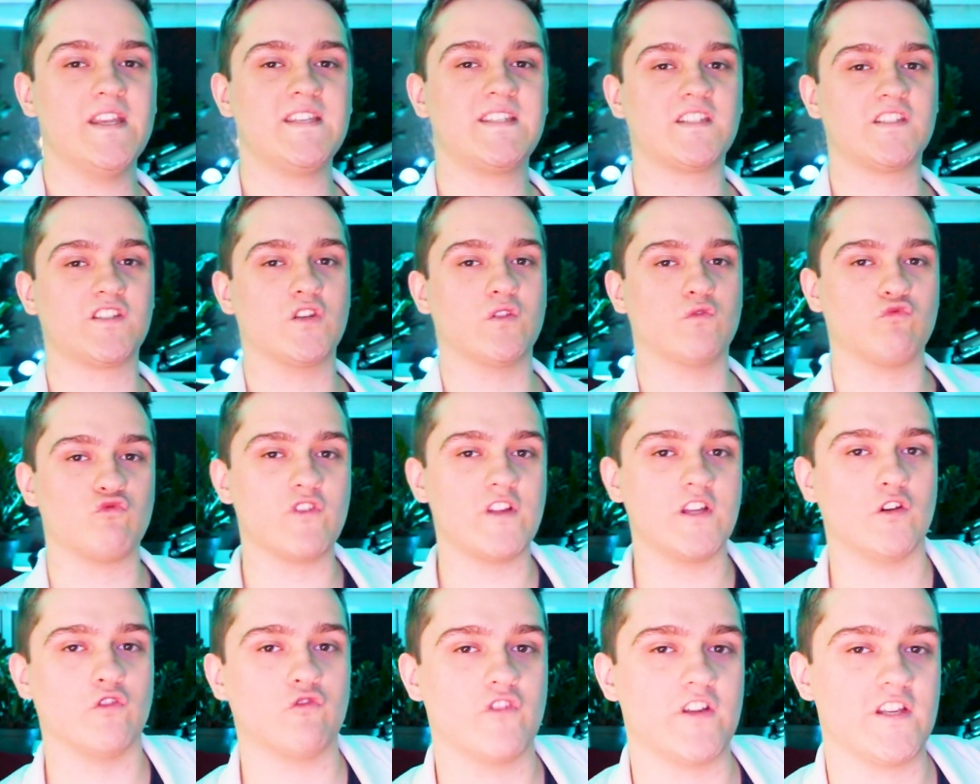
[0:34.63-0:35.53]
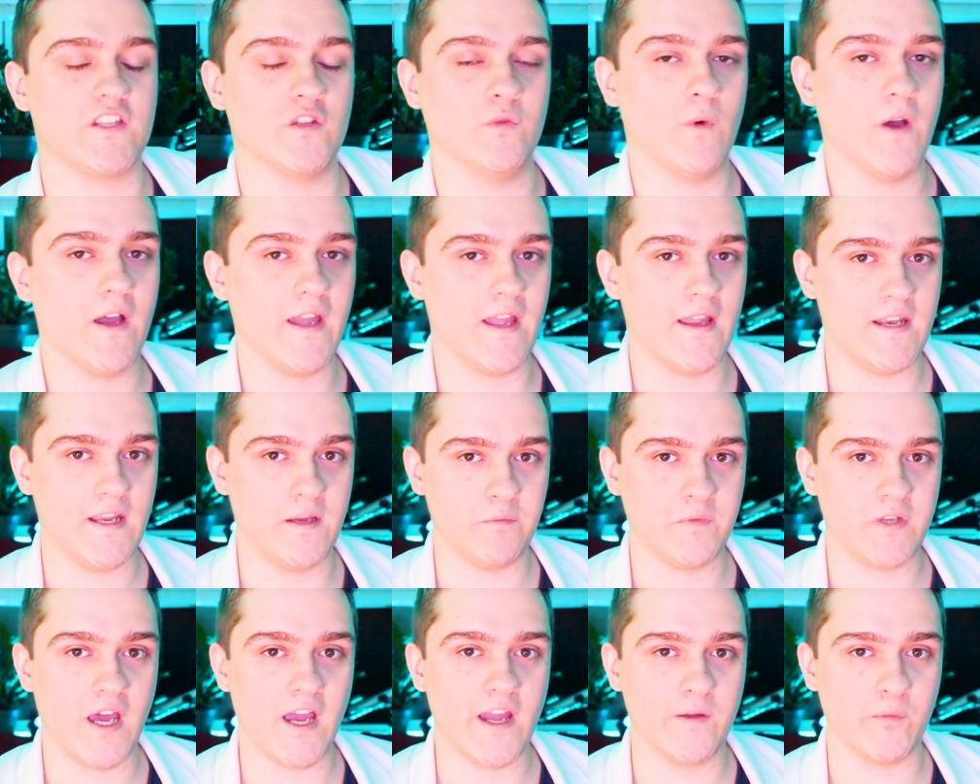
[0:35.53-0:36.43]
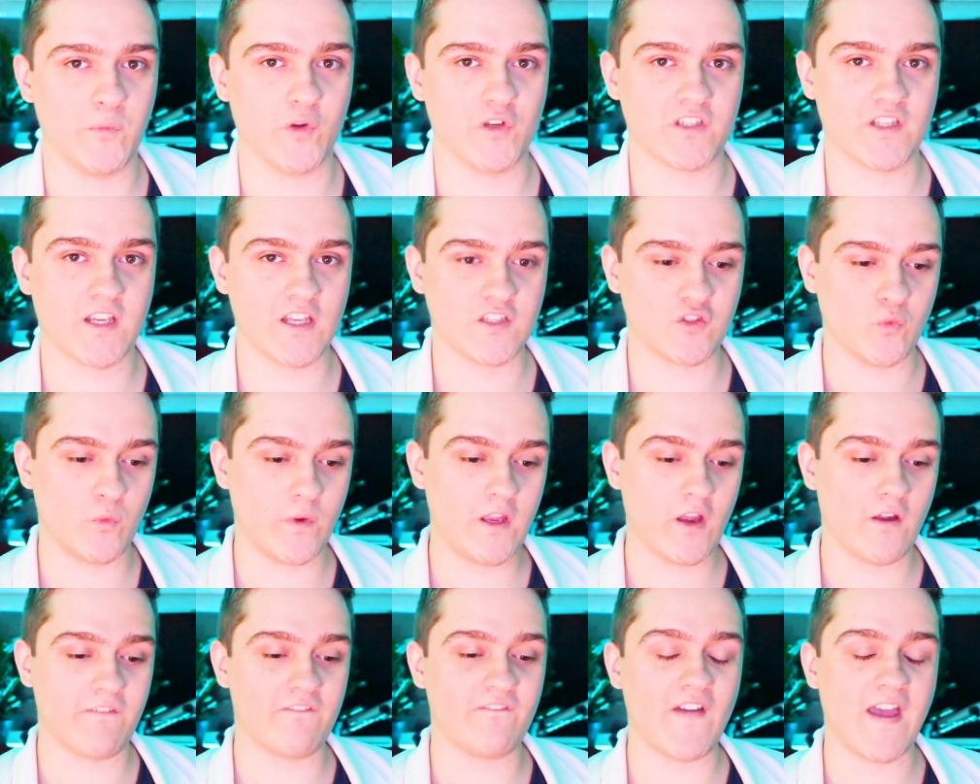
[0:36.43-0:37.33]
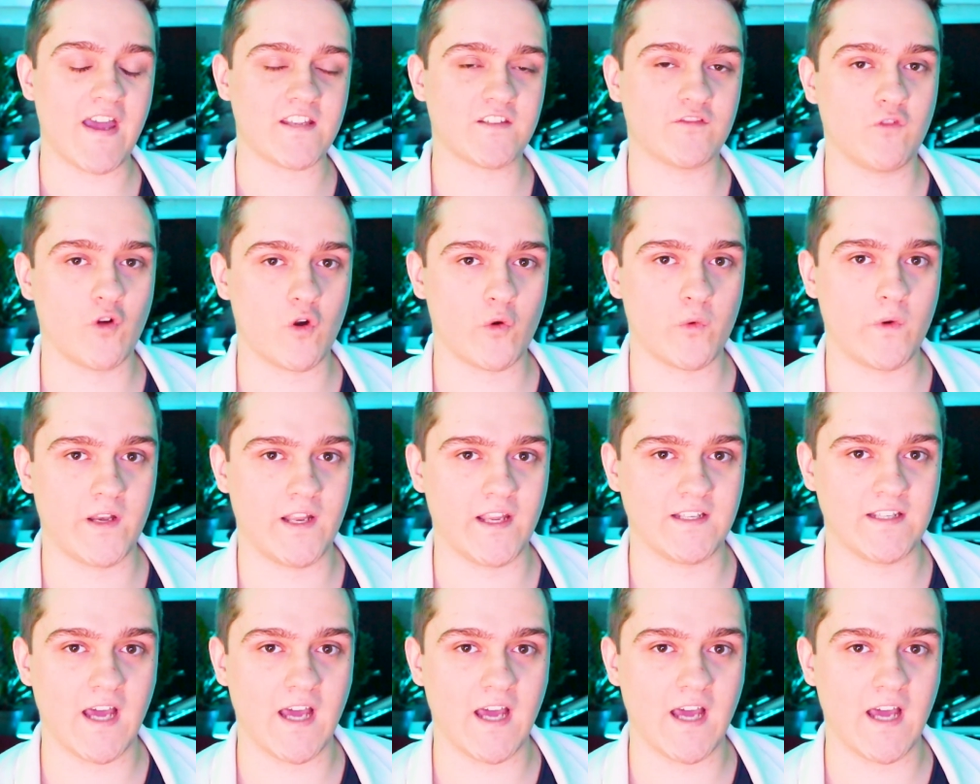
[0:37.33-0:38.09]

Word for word: This is the real reason why I named timers, because we are fast forwarding